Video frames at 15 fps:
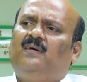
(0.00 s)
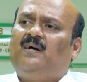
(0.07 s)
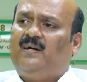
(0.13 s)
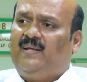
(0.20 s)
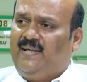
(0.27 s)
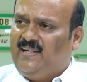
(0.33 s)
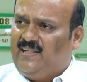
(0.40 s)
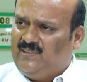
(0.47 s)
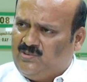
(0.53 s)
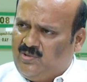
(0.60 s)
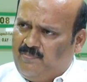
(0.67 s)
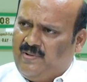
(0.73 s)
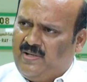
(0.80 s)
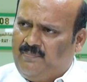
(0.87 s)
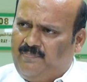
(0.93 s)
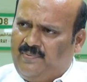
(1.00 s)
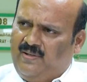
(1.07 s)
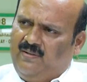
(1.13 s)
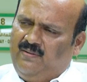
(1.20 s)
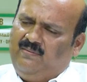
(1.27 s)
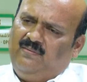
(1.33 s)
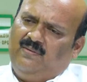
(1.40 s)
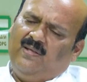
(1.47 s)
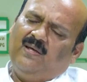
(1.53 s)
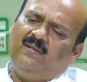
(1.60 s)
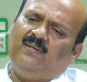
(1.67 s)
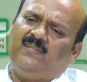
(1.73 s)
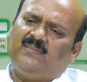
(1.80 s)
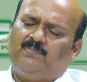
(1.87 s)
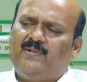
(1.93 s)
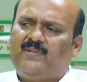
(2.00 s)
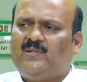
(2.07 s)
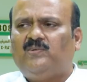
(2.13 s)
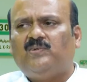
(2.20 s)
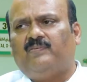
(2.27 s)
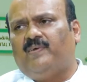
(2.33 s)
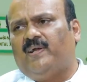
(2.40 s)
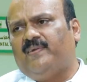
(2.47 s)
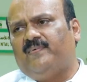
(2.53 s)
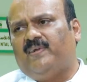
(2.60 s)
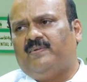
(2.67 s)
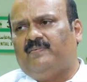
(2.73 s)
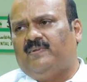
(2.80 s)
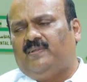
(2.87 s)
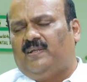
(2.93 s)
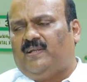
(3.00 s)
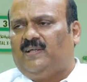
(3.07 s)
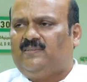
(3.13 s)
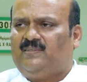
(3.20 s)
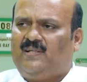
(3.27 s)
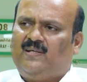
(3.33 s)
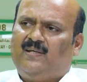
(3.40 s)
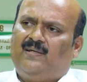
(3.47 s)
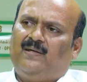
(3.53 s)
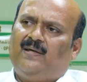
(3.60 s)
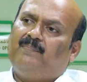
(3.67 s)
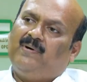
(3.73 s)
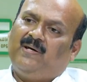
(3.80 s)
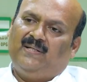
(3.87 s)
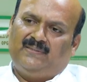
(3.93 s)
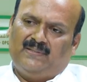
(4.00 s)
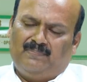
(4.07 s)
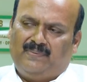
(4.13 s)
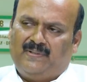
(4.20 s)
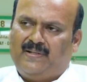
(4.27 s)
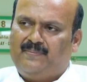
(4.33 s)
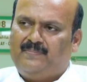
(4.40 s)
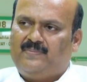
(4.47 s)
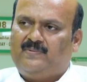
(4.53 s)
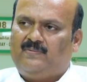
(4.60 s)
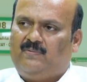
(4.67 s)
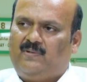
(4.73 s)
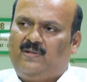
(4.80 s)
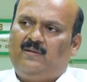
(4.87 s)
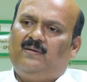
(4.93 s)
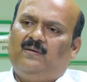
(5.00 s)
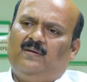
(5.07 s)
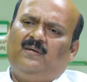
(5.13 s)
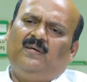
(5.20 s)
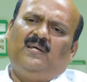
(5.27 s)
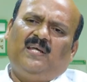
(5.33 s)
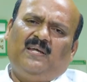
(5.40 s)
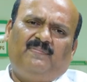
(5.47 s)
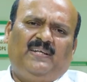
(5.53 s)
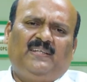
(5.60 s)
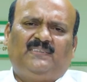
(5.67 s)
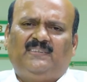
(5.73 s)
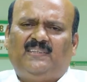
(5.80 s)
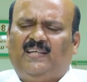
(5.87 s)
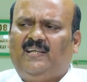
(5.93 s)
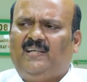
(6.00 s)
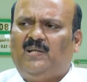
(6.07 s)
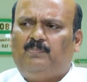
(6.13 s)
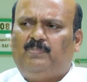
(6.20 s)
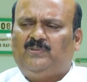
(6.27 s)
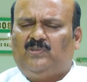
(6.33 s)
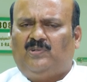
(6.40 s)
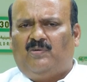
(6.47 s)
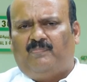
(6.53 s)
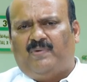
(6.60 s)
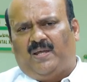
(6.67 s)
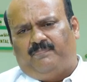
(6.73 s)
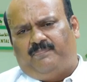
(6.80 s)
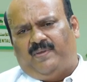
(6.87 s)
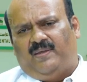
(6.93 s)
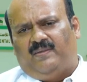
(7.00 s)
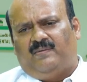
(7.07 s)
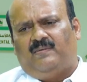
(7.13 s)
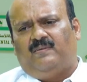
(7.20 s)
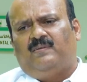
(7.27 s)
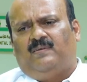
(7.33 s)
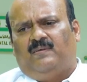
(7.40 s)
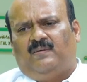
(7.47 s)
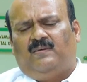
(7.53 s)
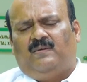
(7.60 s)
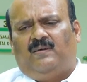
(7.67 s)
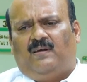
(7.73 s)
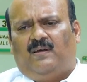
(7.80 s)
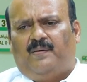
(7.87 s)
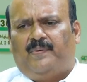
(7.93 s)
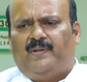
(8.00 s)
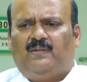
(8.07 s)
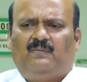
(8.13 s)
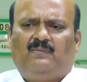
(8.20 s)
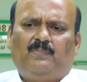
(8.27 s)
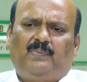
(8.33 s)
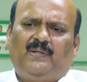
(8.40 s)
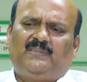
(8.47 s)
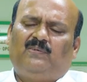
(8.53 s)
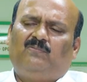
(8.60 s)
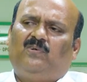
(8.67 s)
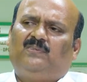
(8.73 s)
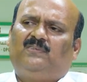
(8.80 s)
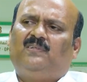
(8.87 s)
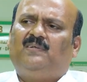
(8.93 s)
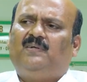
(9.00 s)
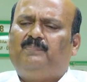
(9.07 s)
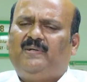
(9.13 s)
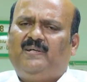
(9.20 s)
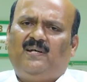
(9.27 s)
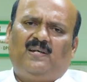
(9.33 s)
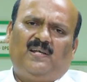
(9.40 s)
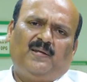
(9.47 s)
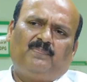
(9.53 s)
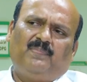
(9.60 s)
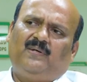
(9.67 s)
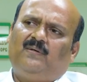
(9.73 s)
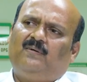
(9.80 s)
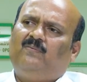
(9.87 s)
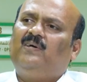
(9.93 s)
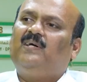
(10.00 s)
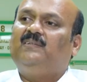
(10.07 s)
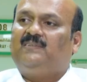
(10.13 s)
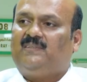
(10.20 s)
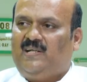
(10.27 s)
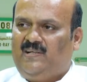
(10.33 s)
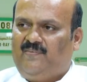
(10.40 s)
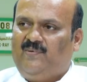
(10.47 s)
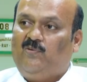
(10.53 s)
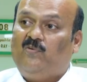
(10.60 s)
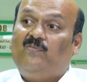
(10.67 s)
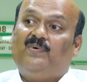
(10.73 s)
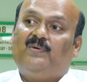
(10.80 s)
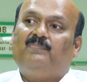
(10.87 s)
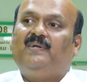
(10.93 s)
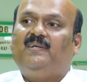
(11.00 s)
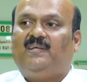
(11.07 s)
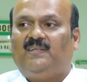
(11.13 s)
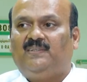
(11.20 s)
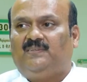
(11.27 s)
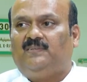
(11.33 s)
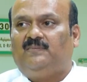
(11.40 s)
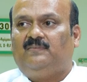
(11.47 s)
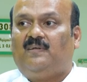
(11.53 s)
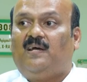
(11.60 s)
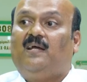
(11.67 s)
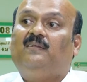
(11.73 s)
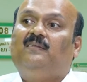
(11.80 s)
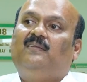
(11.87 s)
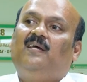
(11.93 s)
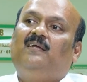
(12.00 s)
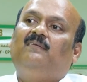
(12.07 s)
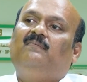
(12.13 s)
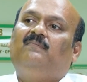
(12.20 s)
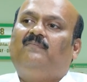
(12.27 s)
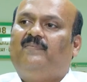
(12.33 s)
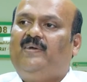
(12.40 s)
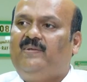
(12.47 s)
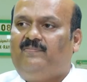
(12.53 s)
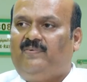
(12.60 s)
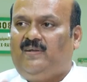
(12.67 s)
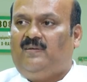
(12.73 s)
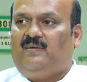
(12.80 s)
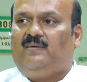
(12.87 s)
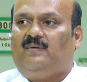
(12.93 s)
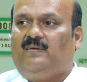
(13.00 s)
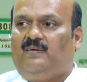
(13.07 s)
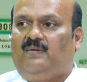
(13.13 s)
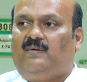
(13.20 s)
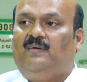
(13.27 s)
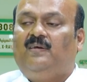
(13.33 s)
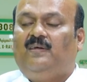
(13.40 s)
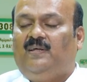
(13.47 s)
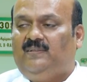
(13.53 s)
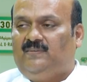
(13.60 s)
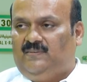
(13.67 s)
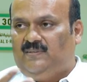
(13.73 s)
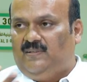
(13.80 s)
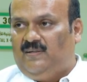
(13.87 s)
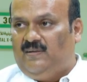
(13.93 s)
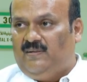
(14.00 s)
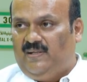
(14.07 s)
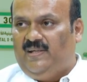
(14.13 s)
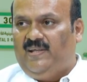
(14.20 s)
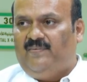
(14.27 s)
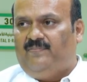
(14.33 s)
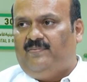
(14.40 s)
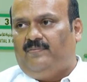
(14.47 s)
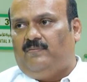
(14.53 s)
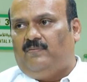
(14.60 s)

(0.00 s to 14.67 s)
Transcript: recurrence of back pain, then it's better to evaluate with an X-ray, MRI sometimes. If it is single episode of back pain, if the patient wants immediate treatment, we can straight away go for medication and then wait for his relief,